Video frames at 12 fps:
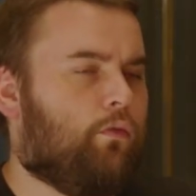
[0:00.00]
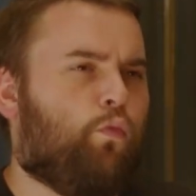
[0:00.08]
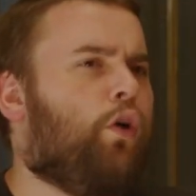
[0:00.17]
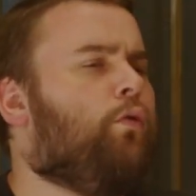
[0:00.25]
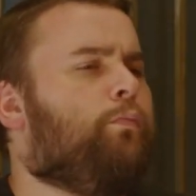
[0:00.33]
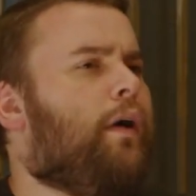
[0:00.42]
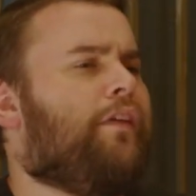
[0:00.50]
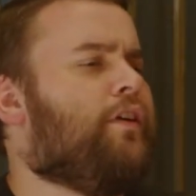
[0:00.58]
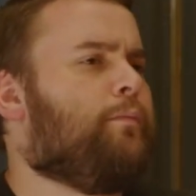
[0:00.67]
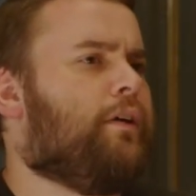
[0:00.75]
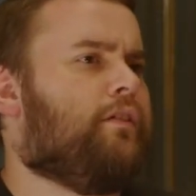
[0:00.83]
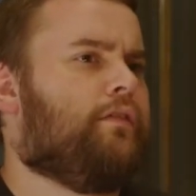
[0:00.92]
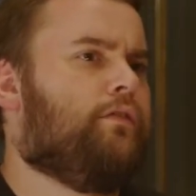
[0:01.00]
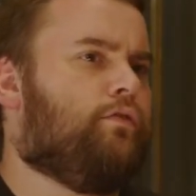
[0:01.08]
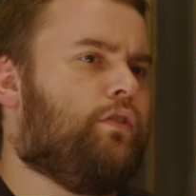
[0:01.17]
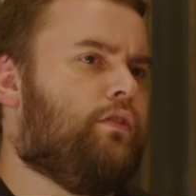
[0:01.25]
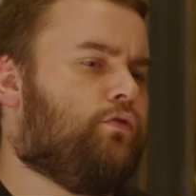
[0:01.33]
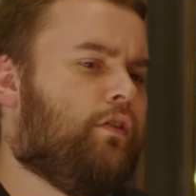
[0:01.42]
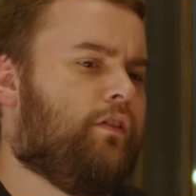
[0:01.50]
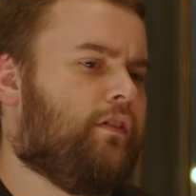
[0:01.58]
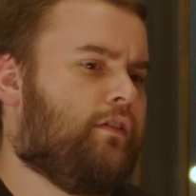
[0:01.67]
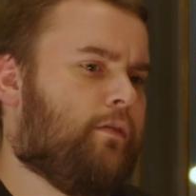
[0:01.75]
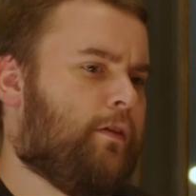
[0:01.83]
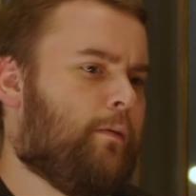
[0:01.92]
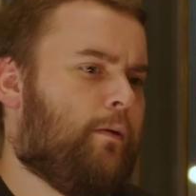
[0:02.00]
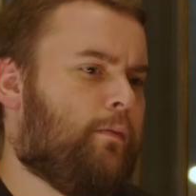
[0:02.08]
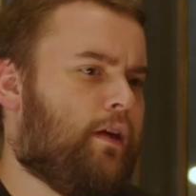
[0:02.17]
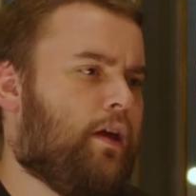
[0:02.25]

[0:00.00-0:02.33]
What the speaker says: well, I think because he's trying to say something about being